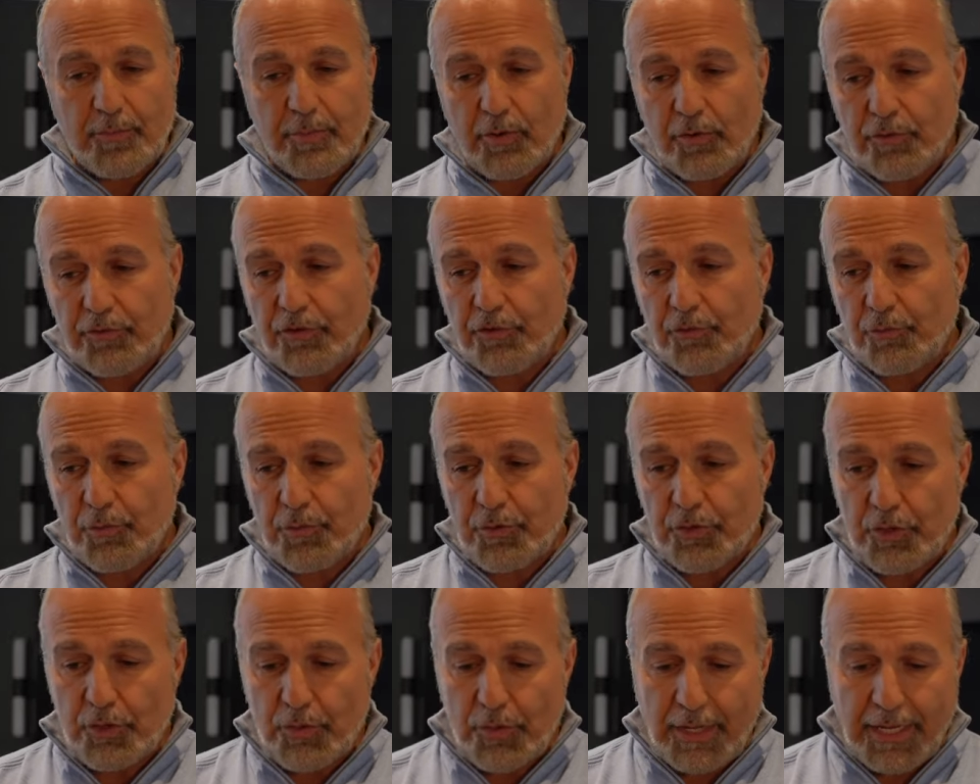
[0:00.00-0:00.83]
of the projects
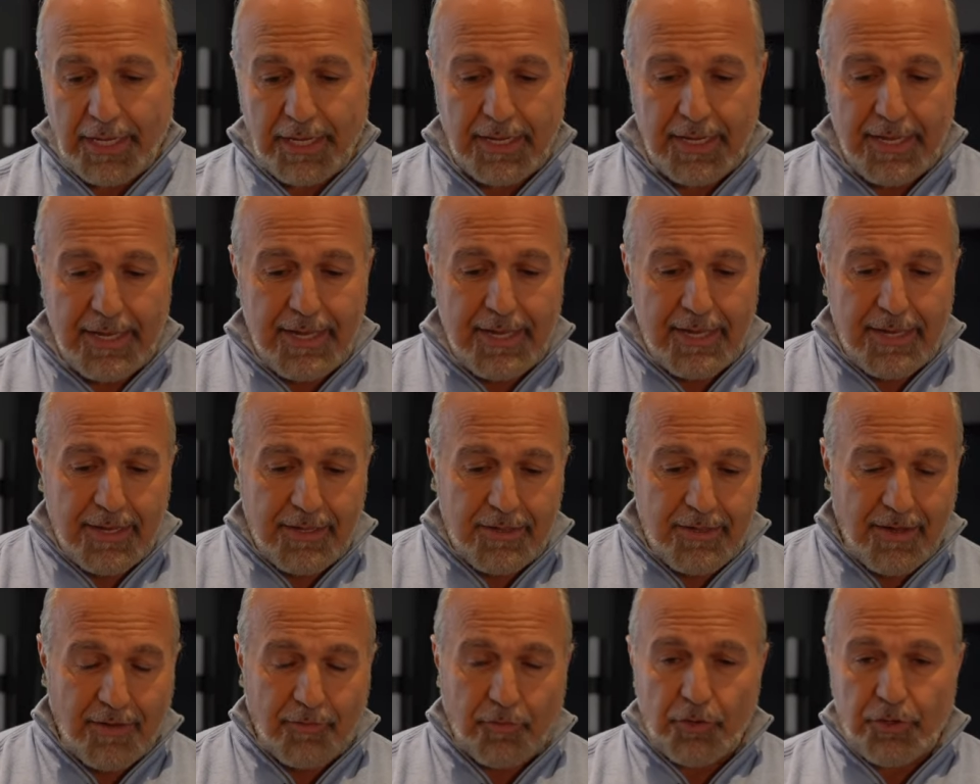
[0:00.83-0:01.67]
we were doing
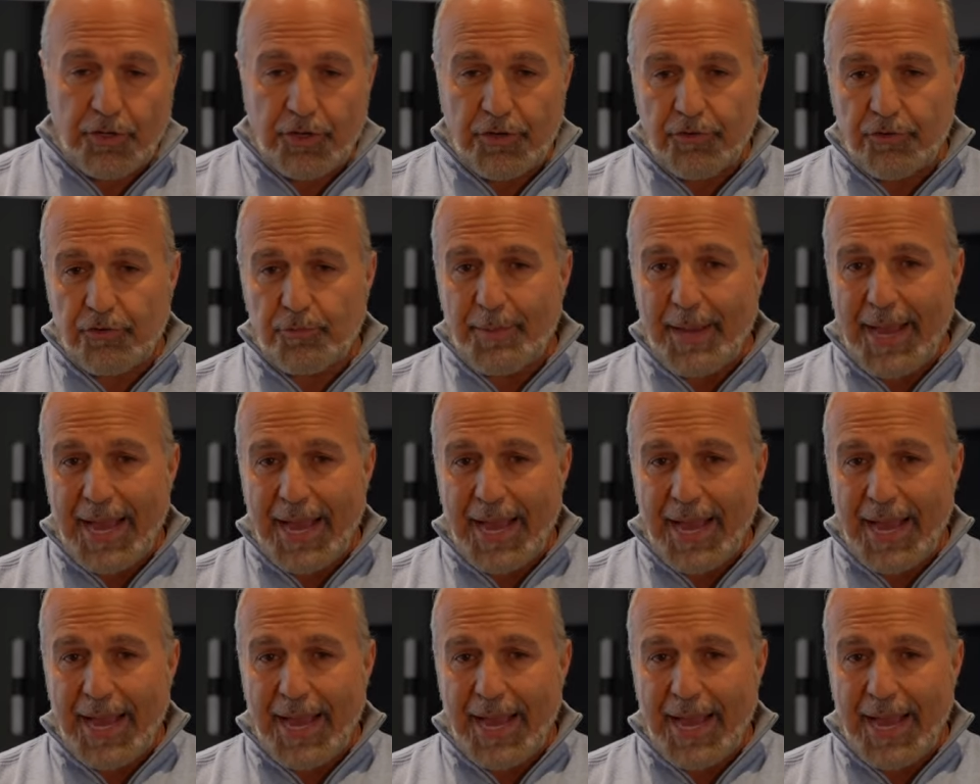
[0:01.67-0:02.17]
several years